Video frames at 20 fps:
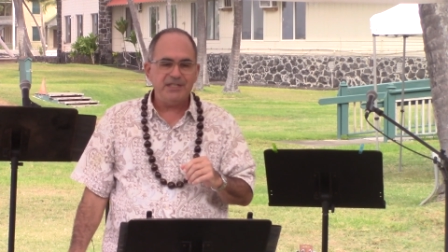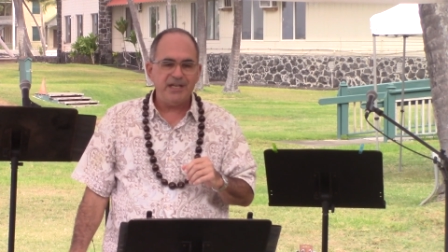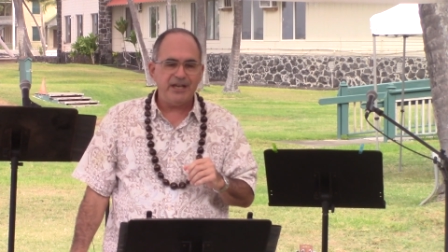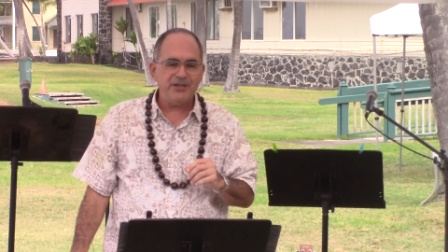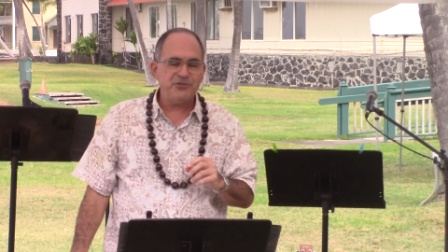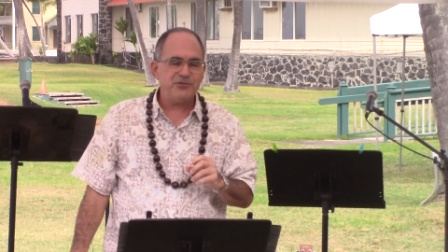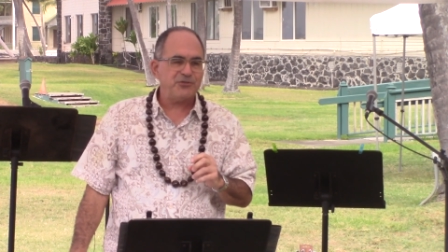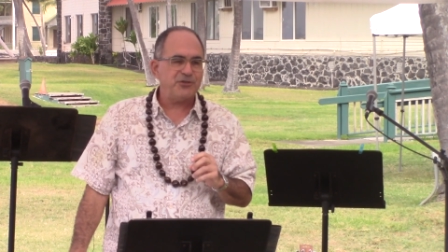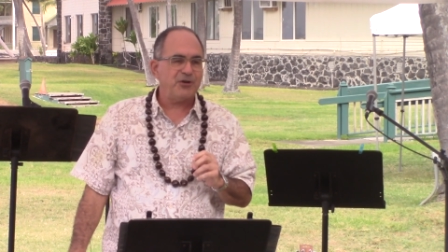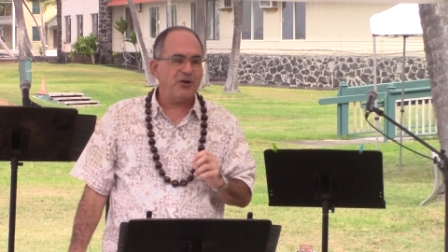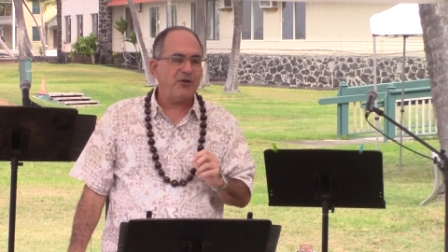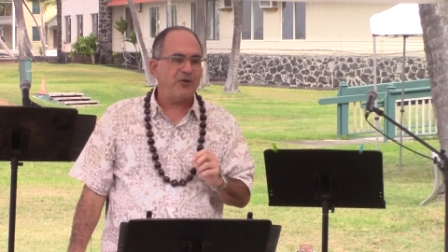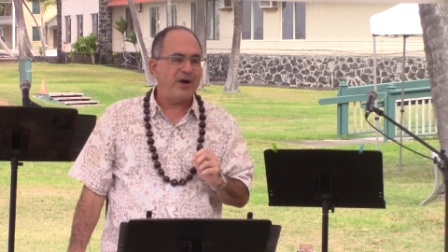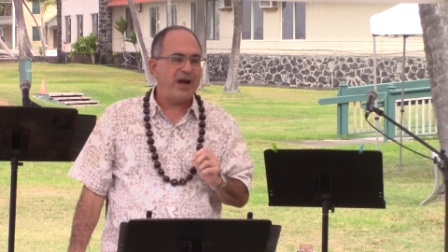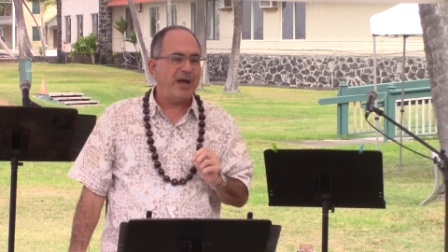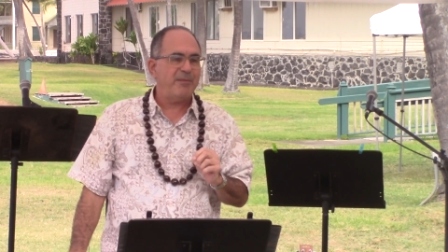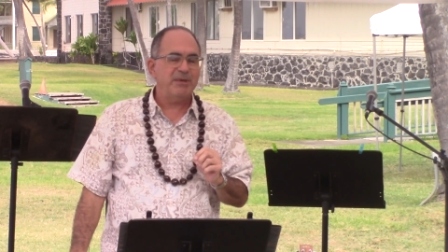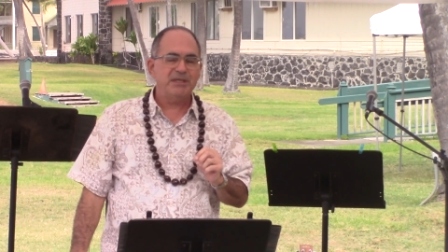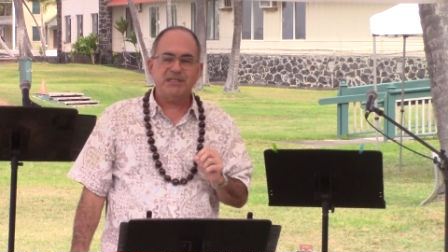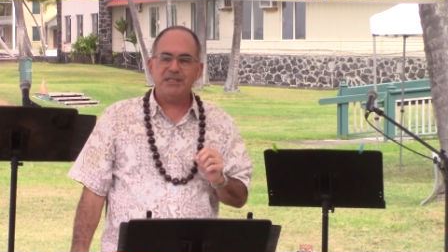
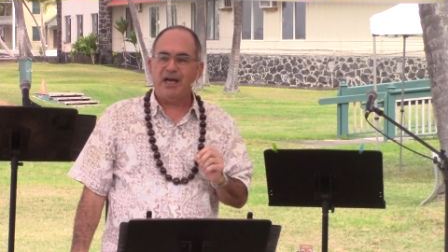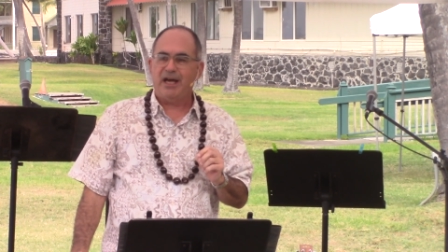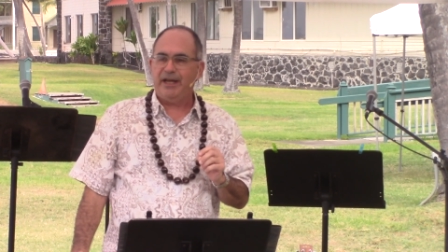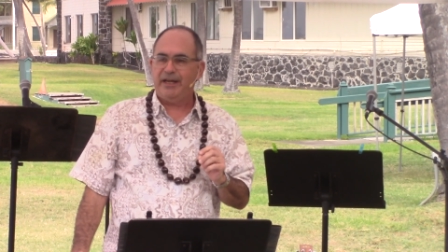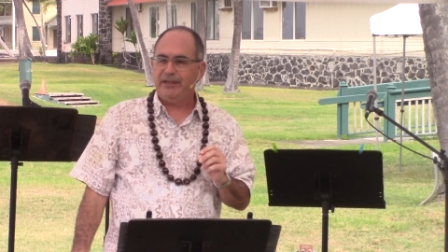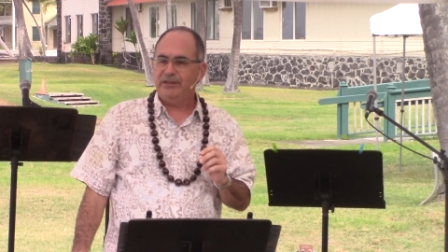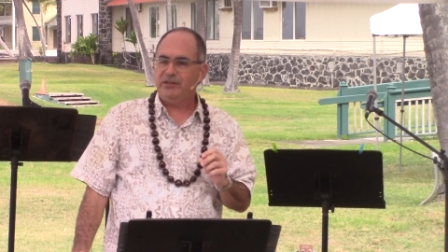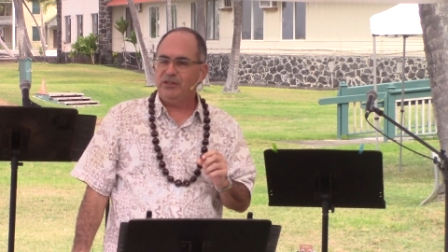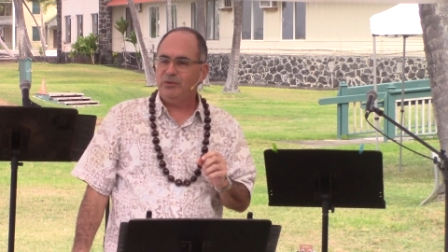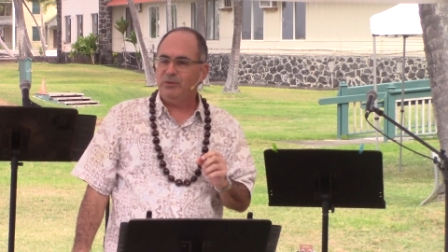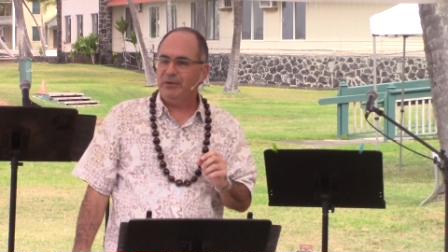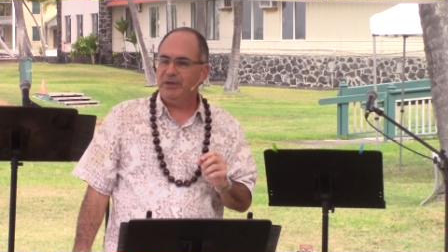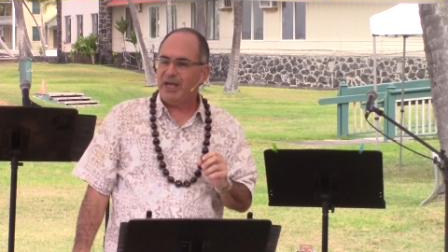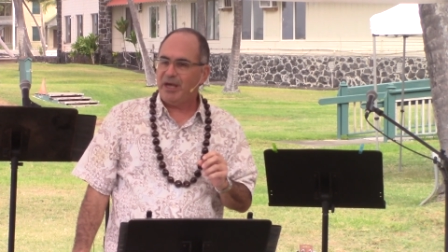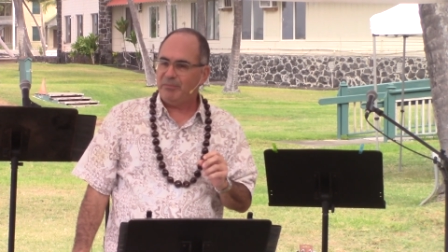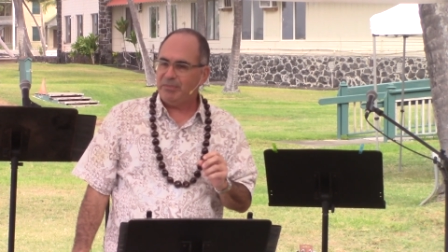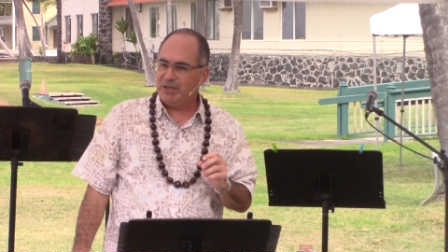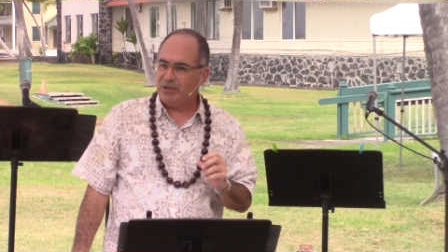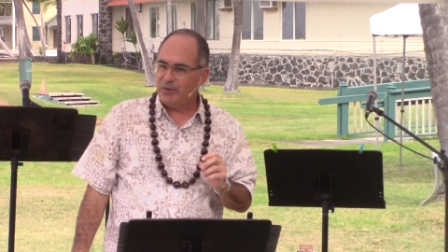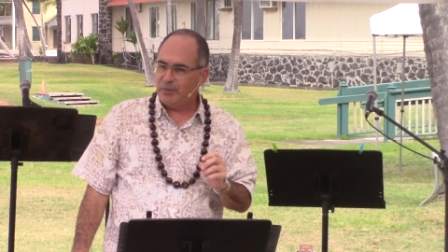tetragrammaton. You will
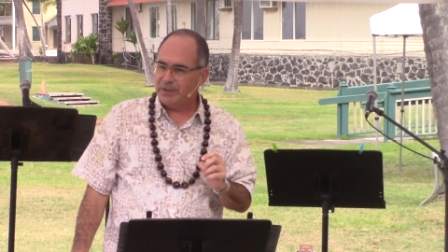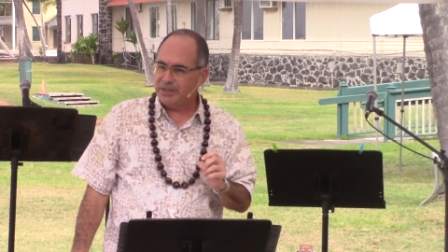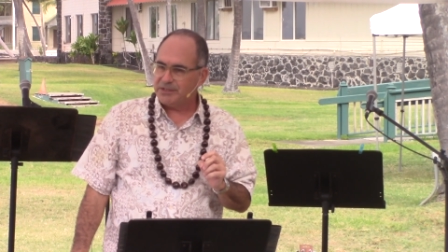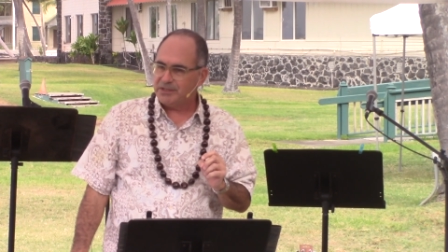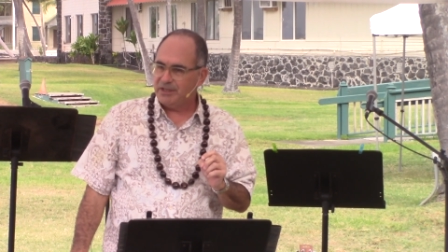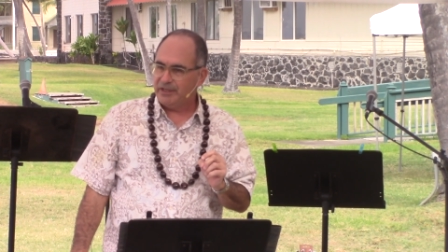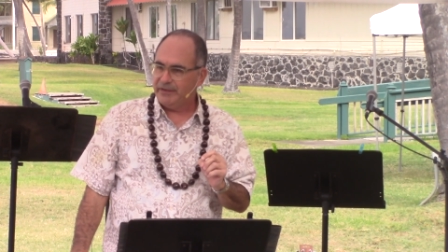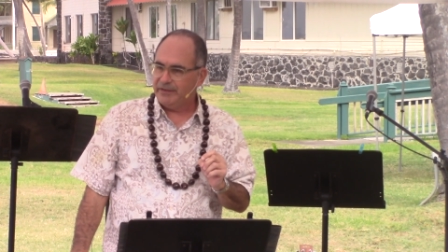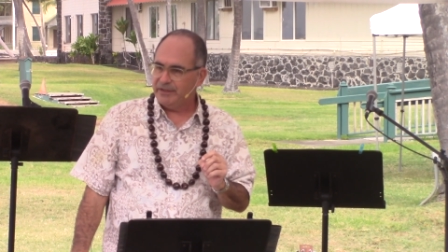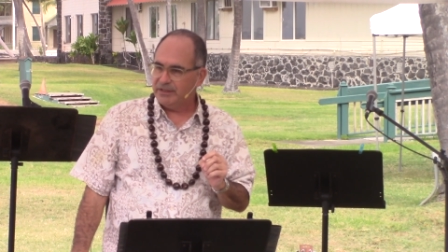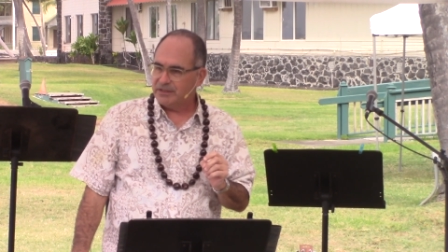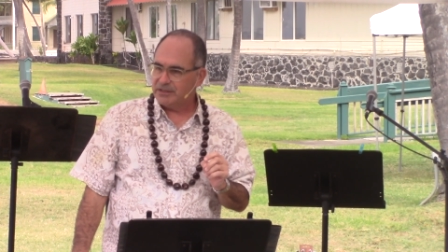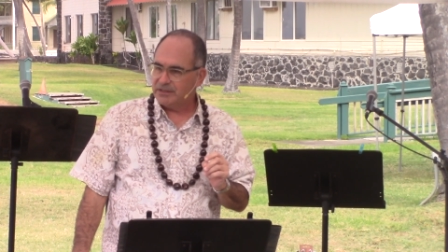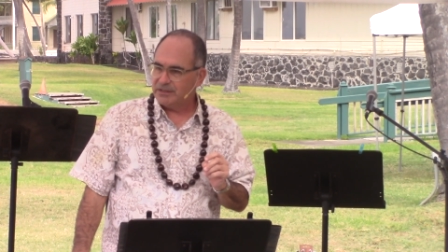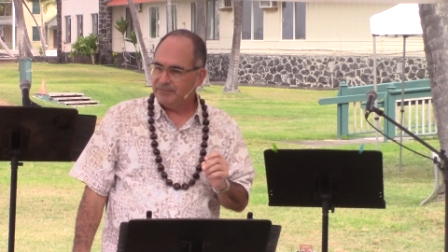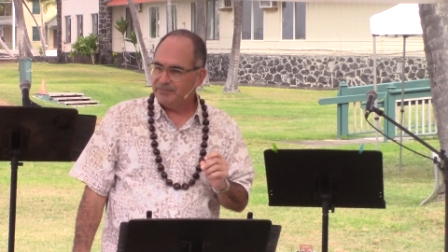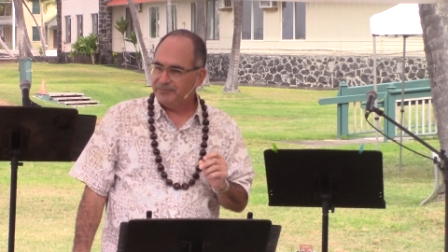not be quizzed on this.